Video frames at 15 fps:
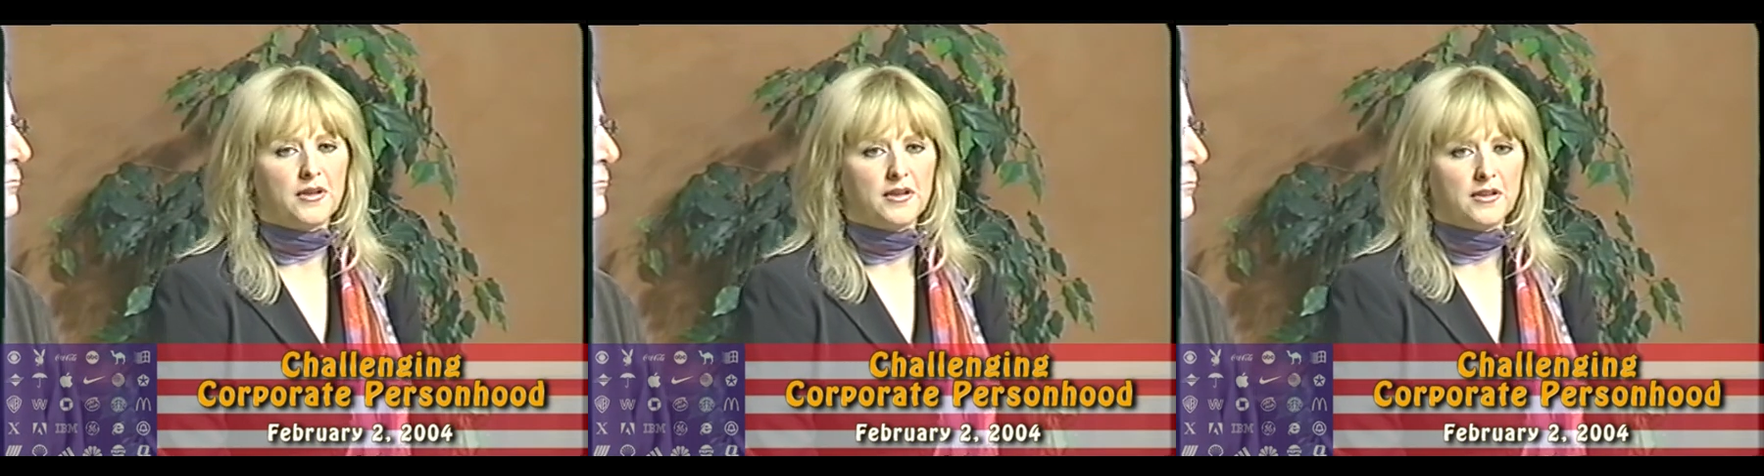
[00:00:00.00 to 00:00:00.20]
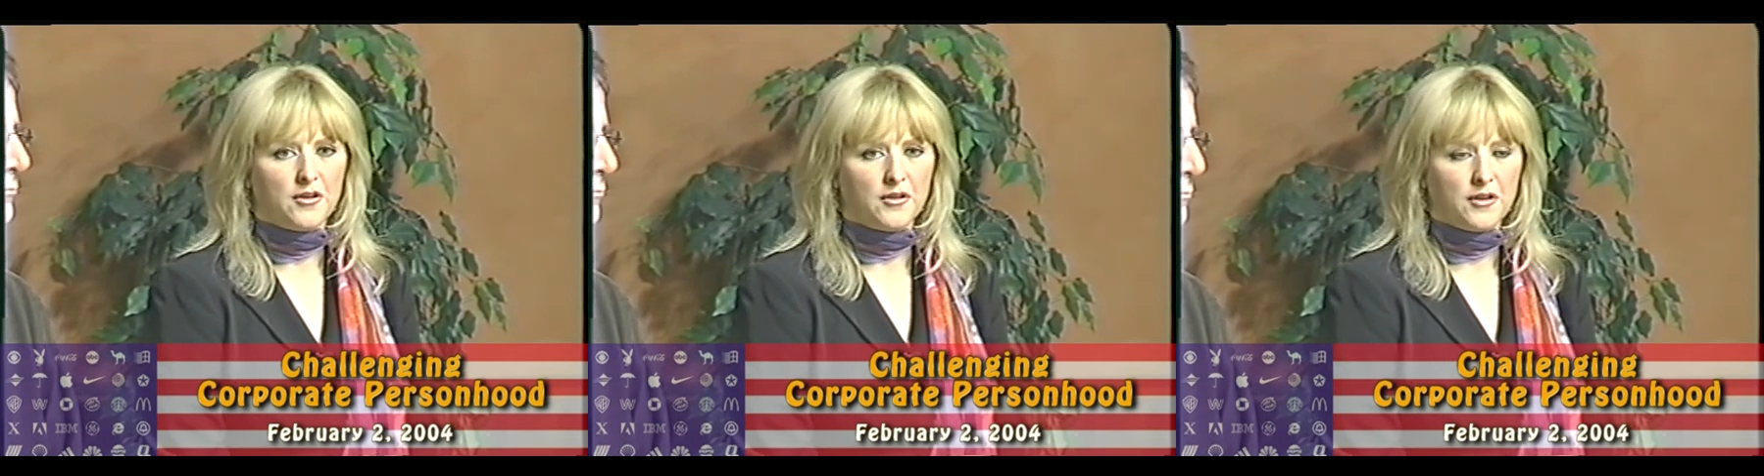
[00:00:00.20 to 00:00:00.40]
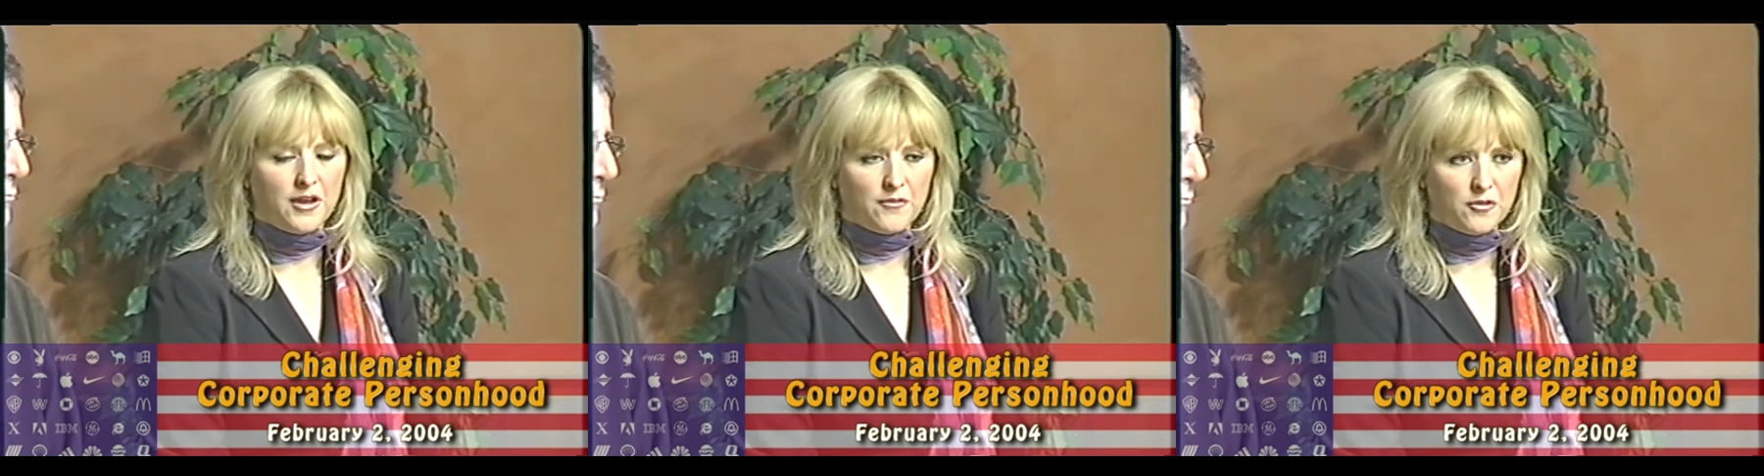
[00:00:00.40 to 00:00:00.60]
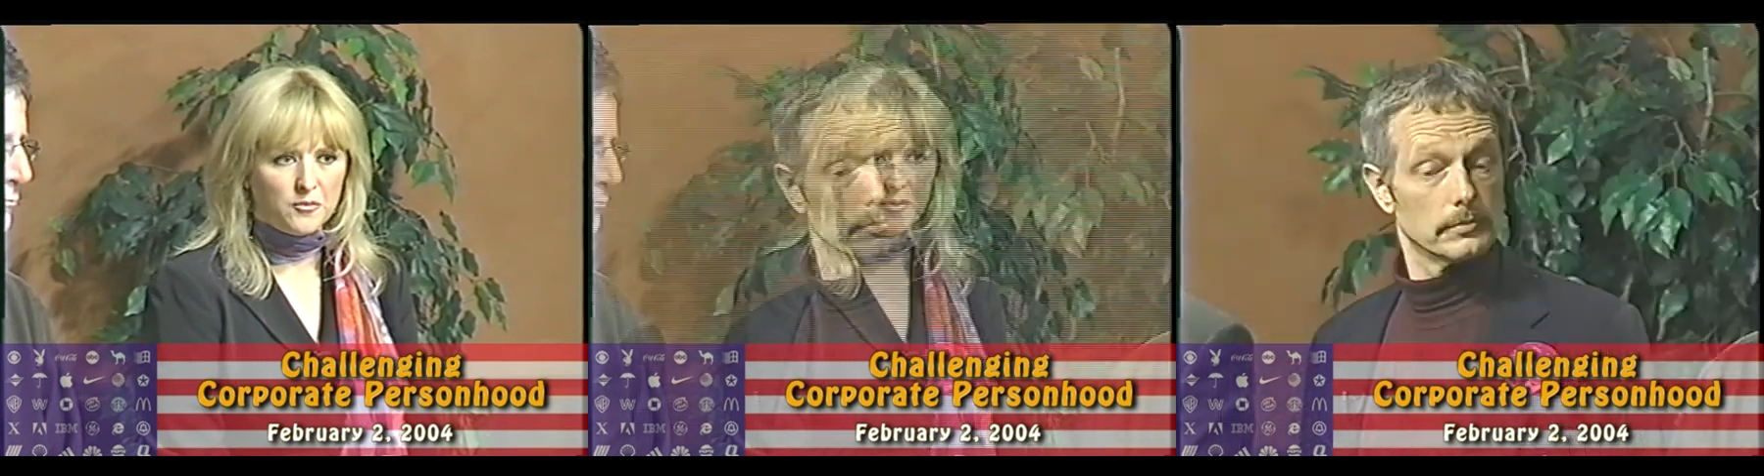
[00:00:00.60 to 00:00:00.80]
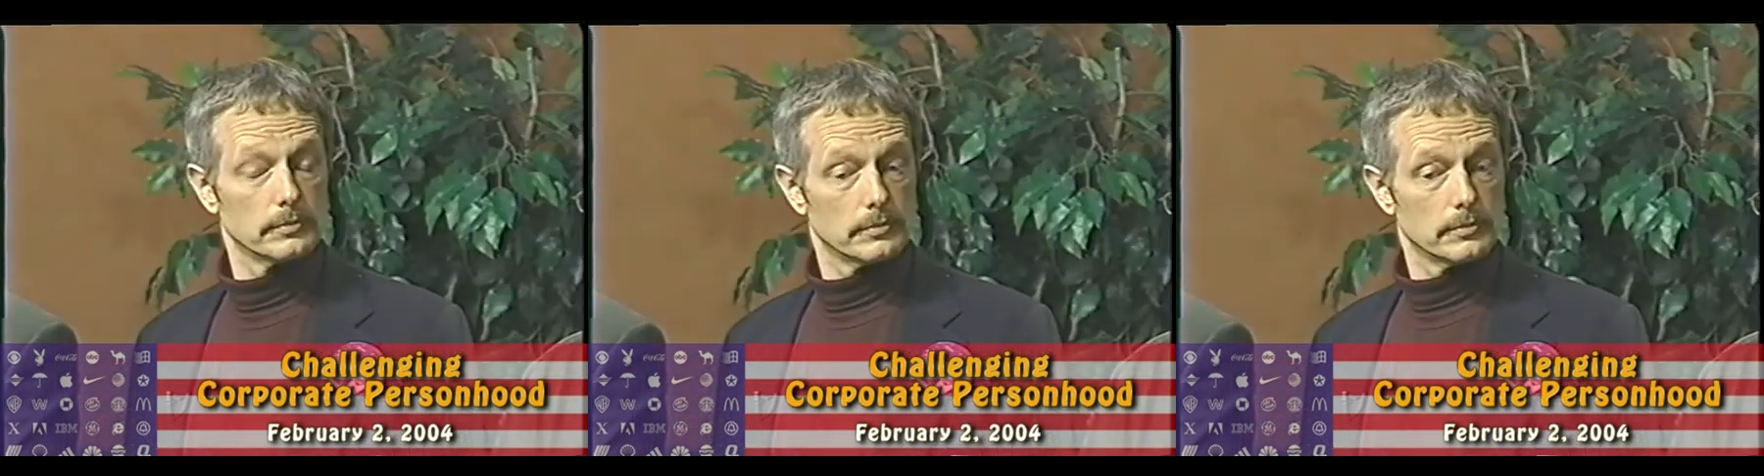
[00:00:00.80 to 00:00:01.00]
in our
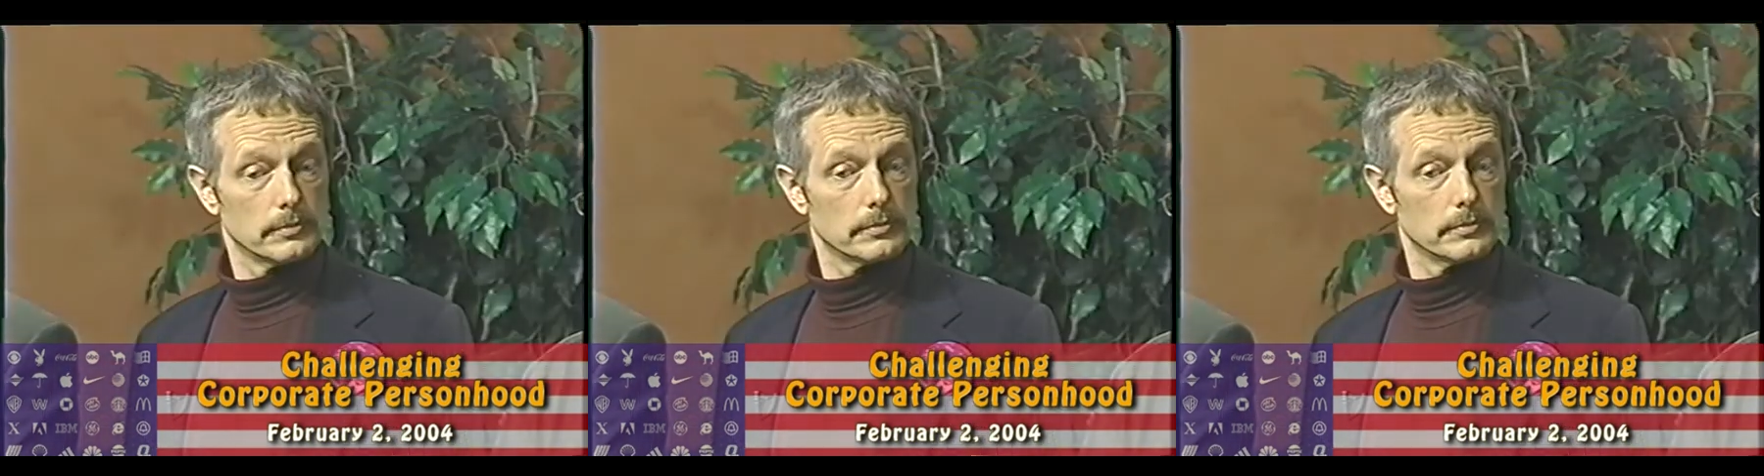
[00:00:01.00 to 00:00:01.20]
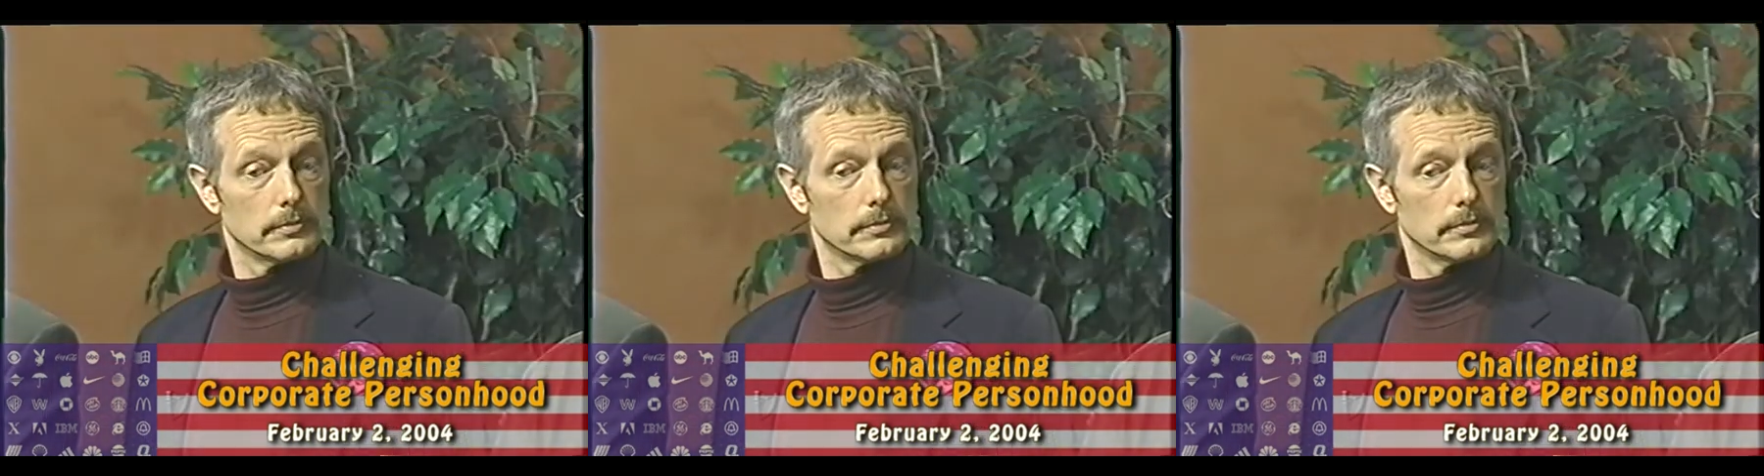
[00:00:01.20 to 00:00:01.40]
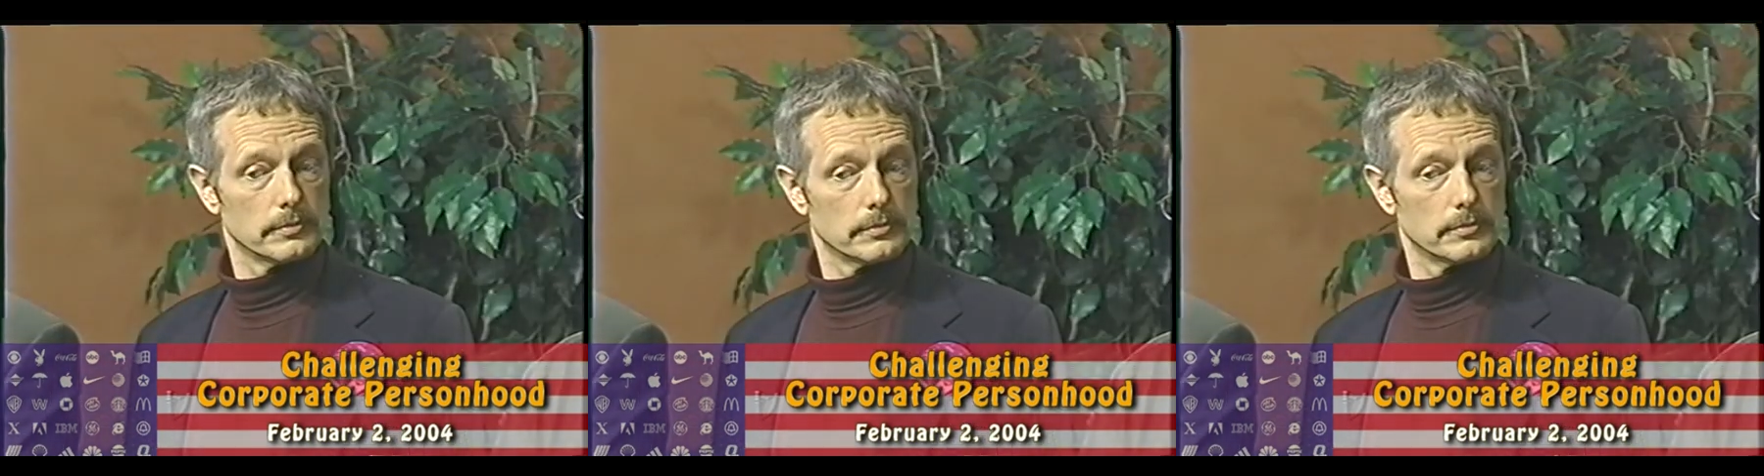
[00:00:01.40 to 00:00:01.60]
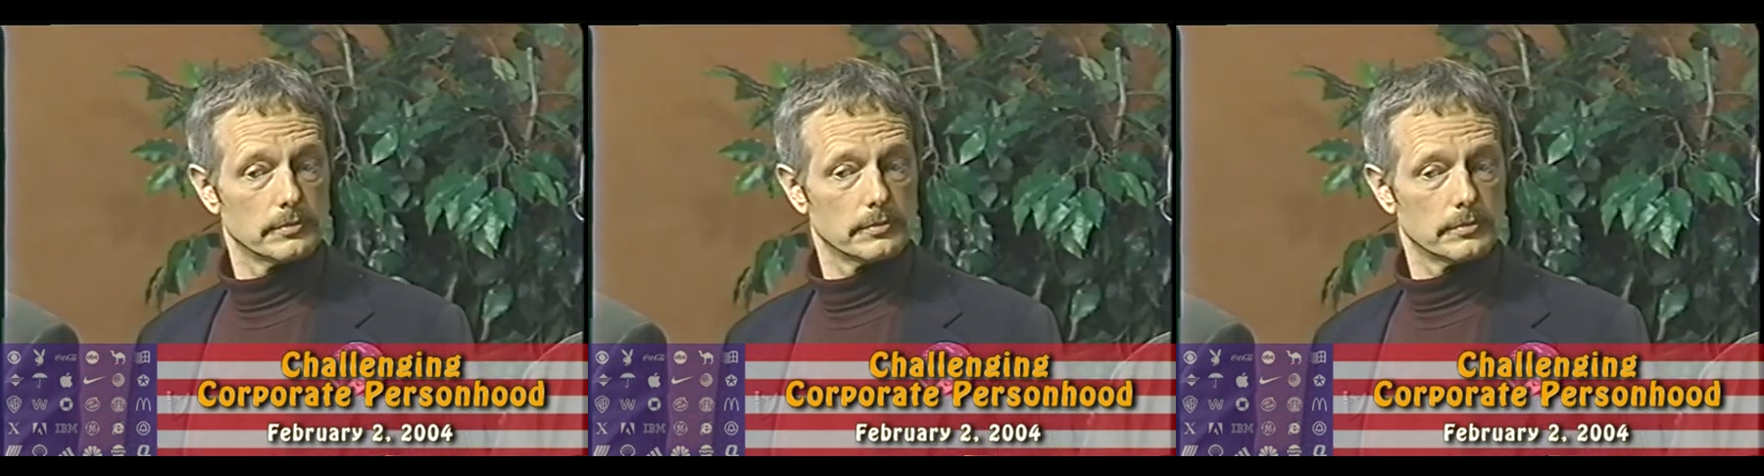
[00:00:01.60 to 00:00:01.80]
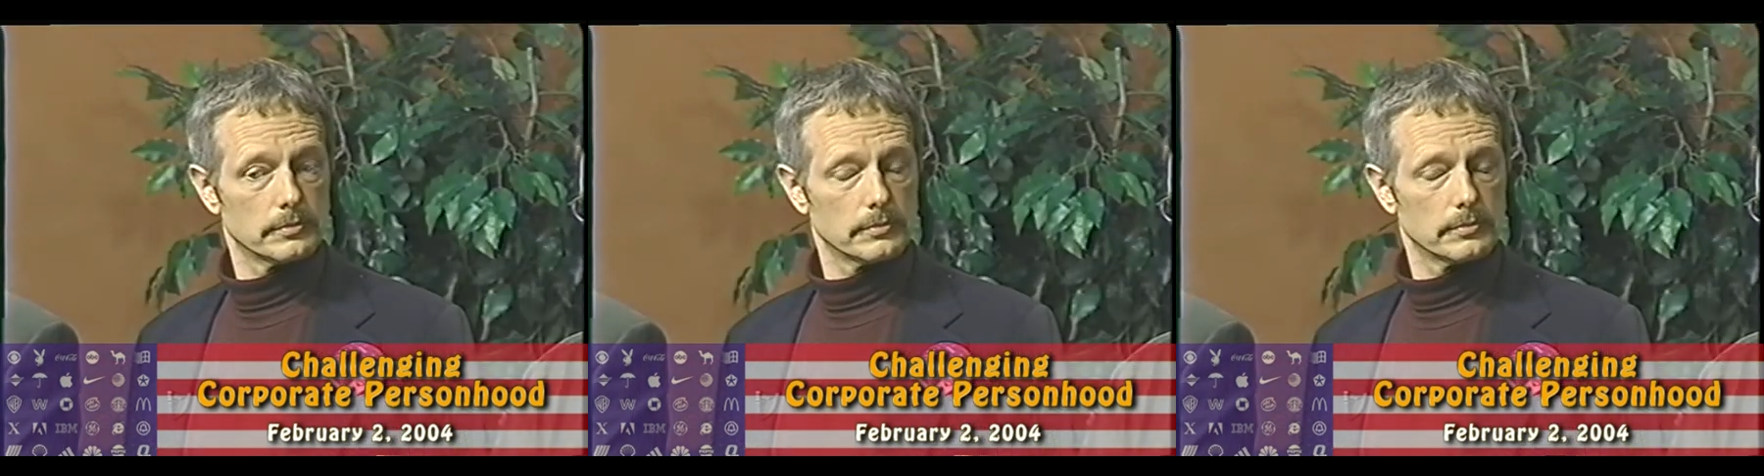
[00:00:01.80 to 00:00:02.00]
government and in our
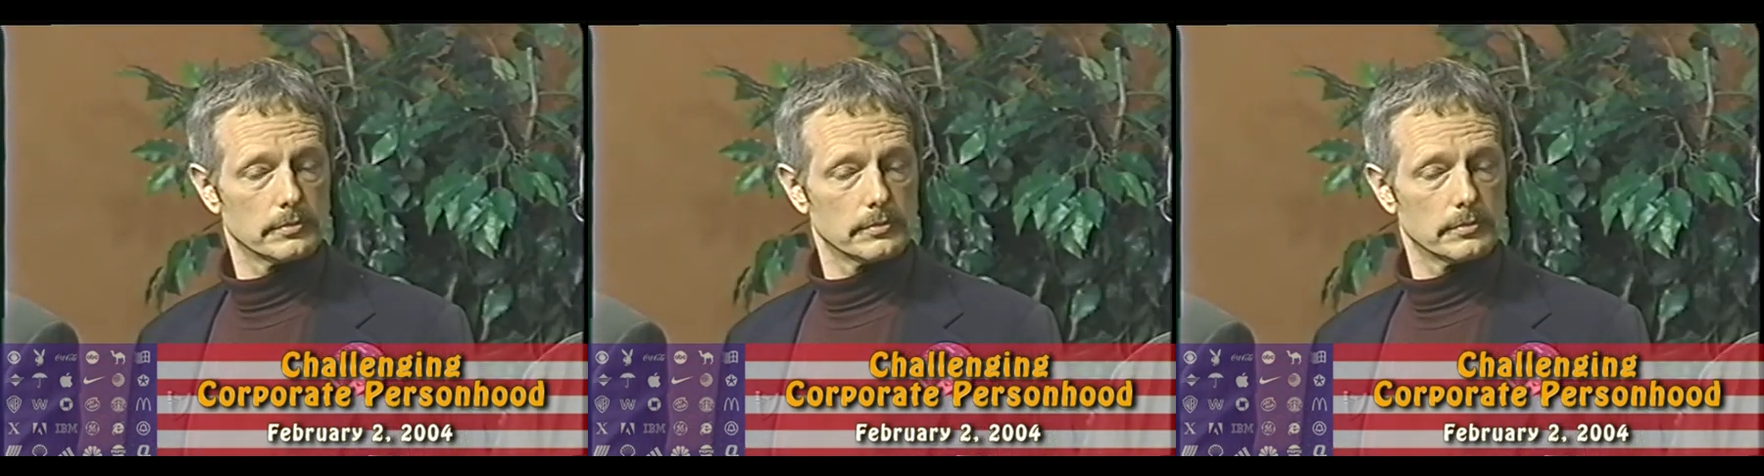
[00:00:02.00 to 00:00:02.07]
lives.